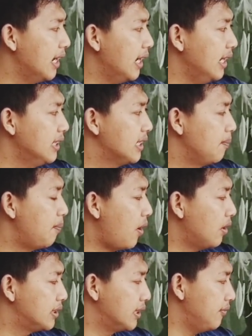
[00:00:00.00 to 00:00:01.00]
in
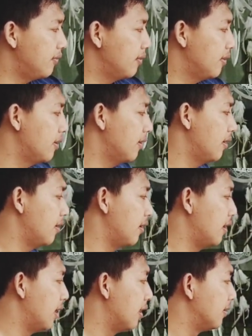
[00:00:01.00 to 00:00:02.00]
comparative,
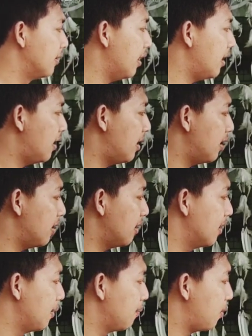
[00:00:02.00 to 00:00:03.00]
there are
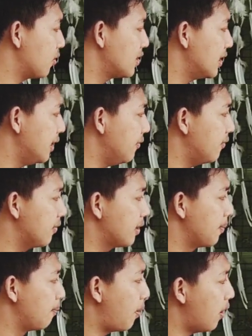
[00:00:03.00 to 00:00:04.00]
positive,
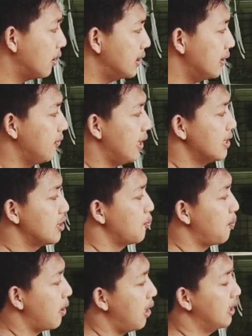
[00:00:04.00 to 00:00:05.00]
comparative, and
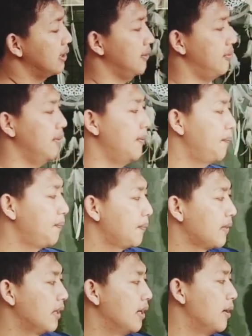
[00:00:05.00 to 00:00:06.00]
superlative.
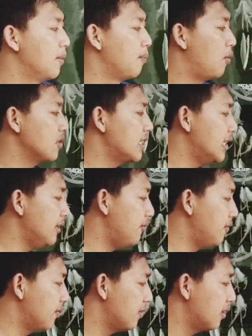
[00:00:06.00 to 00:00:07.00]
Positive,
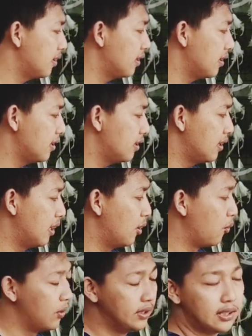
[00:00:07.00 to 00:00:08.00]

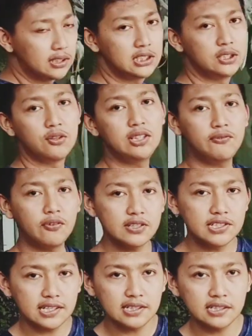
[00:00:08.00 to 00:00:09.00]
when there's no
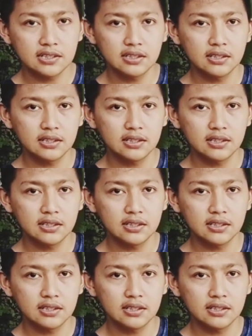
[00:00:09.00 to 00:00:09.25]
differences.